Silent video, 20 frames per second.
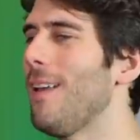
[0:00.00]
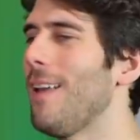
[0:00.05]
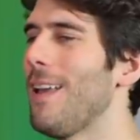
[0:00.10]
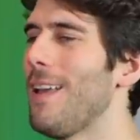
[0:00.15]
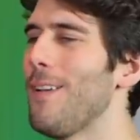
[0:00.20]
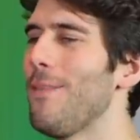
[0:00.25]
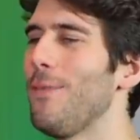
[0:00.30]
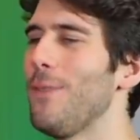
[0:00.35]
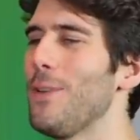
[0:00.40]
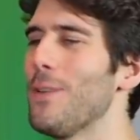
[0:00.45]

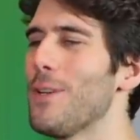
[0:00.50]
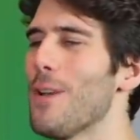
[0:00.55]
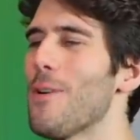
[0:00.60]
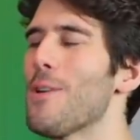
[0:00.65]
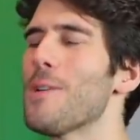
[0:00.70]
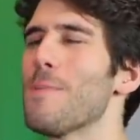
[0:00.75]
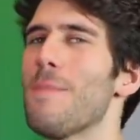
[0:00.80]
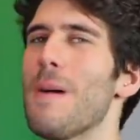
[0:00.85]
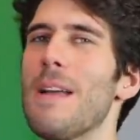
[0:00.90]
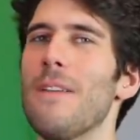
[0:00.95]
if you
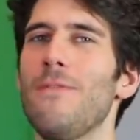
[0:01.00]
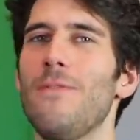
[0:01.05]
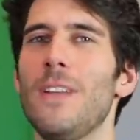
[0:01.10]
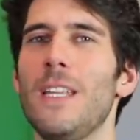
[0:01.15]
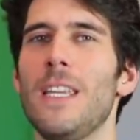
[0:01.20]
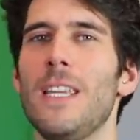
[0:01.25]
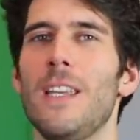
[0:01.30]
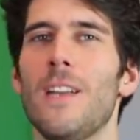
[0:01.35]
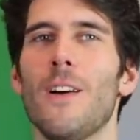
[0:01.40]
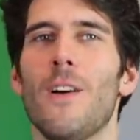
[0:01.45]
go to my
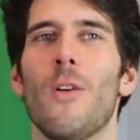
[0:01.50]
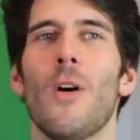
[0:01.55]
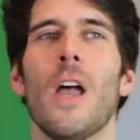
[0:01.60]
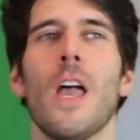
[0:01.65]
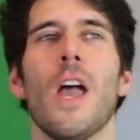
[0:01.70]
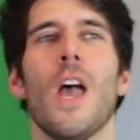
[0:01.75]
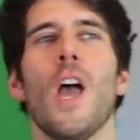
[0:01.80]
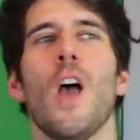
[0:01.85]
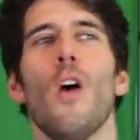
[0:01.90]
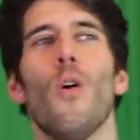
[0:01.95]
video,
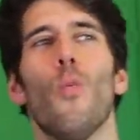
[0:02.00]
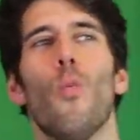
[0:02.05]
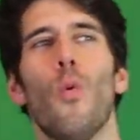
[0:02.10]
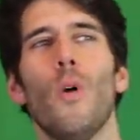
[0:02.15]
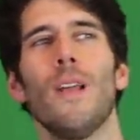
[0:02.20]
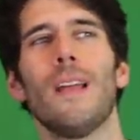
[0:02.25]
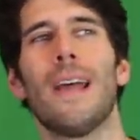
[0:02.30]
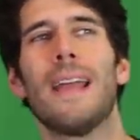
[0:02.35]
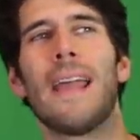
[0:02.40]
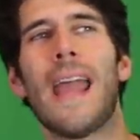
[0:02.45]

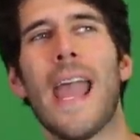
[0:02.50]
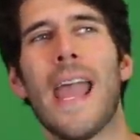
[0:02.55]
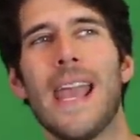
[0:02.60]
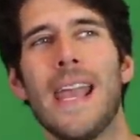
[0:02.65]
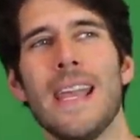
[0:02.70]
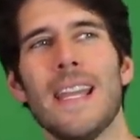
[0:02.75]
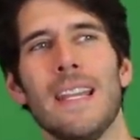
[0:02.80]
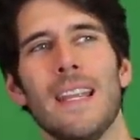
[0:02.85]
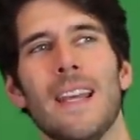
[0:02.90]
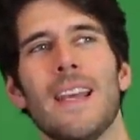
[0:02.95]
what I
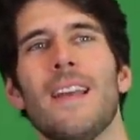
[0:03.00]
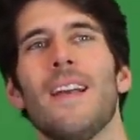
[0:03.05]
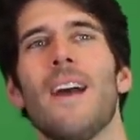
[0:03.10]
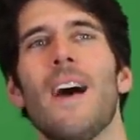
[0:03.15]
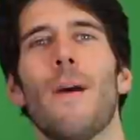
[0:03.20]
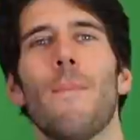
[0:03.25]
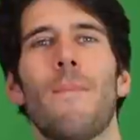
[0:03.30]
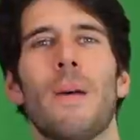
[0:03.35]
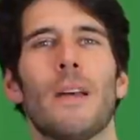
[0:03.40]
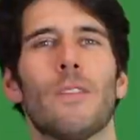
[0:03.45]
hate
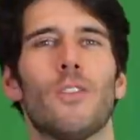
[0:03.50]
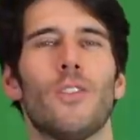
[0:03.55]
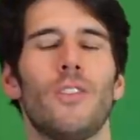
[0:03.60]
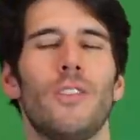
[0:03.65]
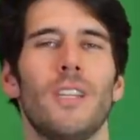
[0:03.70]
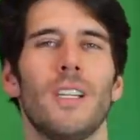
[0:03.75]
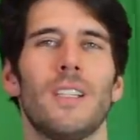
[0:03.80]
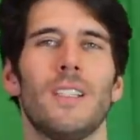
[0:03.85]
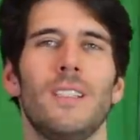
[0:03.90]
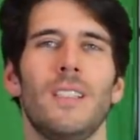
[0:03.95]
about the
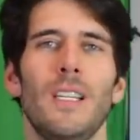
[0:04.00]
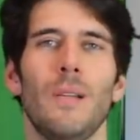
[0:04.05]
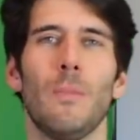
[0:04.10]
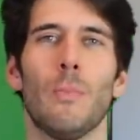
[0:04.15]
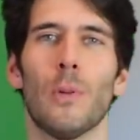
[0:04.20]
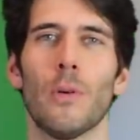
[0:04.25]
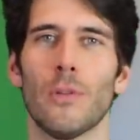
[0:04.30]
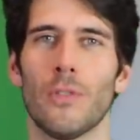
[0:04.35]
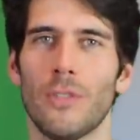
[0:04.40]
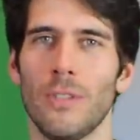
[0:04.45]

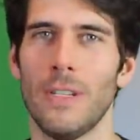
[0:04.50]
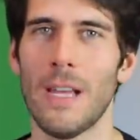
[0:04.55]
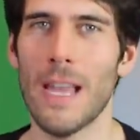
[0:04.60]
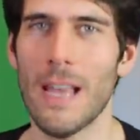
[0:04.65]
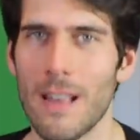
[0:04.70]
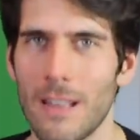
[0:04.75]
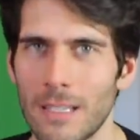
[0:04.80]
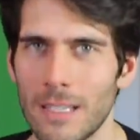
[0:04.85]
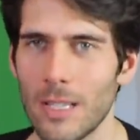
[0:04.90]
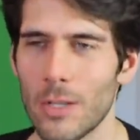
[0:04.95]
16
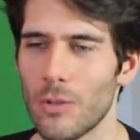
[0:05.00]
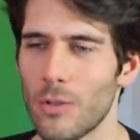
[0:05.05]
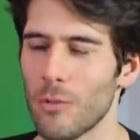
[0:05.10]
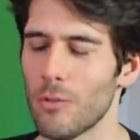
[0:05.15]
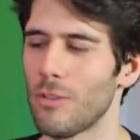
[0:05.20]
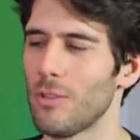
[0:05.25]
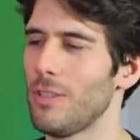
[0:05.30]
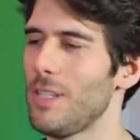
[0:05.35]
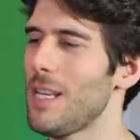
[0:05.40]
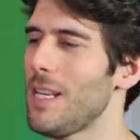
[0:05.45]
personalities,
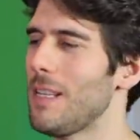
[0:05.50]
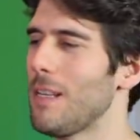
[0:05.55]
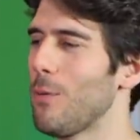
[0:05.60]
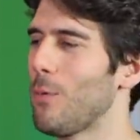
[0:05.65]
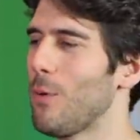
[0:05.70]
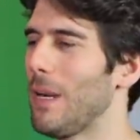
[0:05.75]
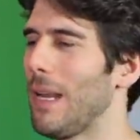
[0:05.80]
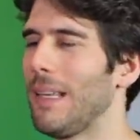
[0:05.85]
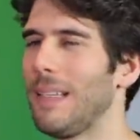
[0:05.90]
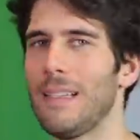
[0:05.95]
you'll see
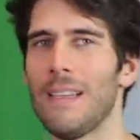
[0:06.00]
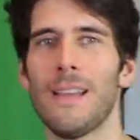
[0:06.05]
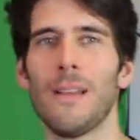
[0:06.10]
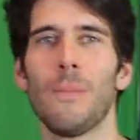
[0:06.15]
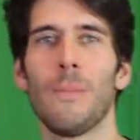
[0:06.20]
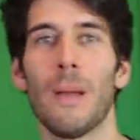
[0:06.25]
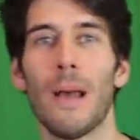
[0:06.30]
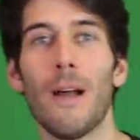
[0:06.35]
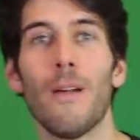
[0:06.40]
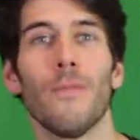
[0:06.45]
that what I said
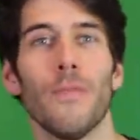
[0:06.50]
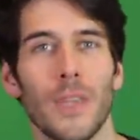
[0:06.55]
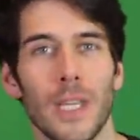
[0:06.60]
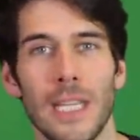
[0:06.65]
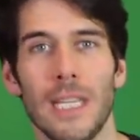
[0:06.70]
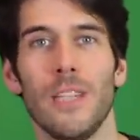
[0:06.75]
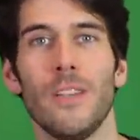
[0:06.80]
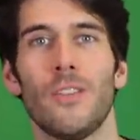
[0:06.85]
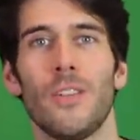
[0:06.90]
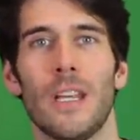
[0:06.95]
about the
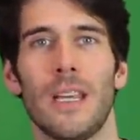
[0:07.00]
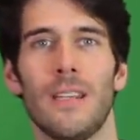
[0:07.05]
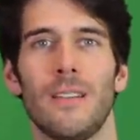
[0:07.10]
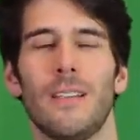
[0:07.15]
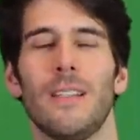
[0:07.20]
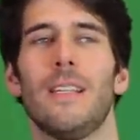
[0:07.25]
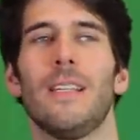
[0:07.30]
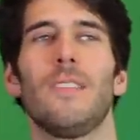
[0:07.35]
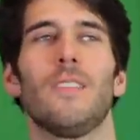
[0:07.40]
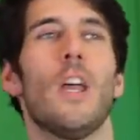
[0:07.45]

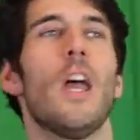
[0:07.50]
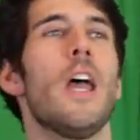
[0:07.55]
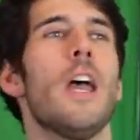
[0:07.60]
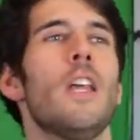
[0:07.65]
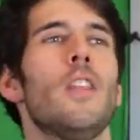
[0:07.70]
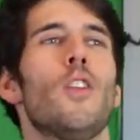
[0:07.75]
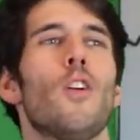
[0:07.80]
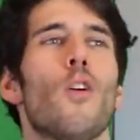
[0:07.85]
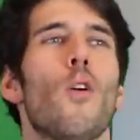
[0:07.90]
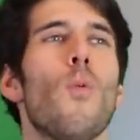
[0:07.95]
EJs is
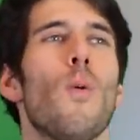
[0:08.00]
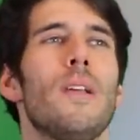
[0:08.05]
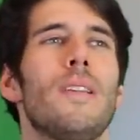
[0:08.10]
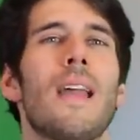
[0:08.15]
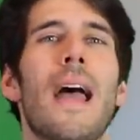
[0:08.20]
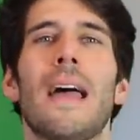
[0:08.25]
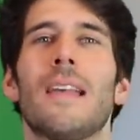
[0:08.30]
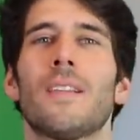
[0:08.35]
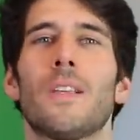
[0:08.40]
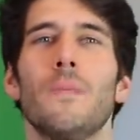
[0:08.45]
they're always
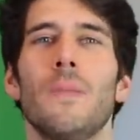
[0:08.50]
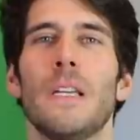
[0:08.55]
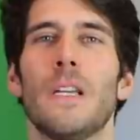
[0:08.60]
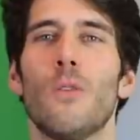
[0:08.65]
asking me